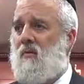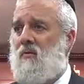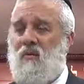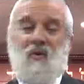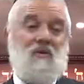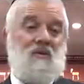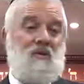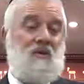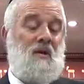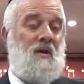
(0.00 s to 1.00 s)
who
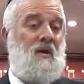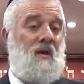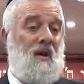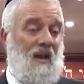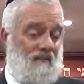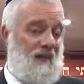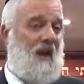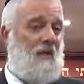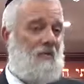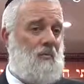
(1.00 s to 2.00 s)
feels left
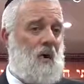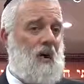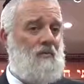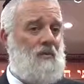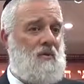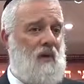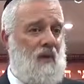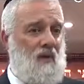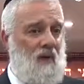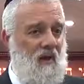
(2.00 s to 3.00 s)
out, perhaps
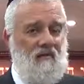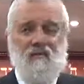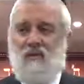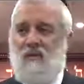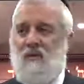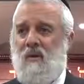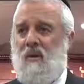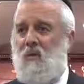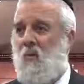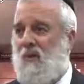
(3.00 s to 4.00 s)
unloved,
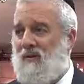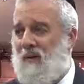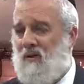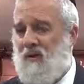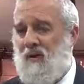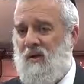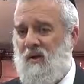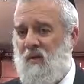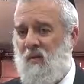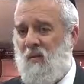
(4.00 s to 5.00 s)
unwanted,
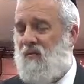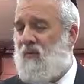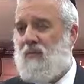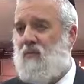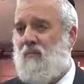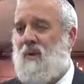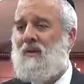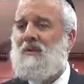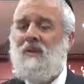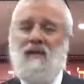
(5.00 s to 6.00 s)
will feel
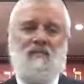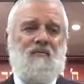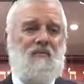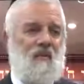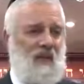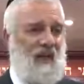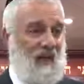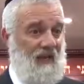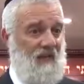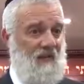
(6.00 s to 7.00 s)
tremendous love for the
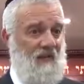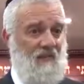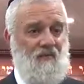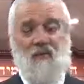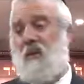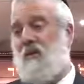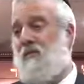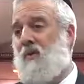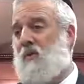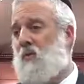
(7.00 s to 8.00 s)
king, for the
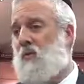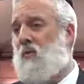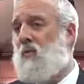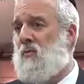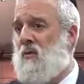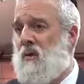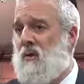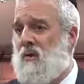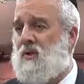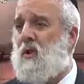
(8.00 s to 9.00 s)
individual who
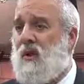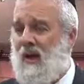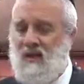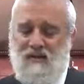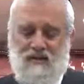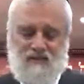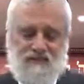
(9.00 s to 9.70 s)
is so kind.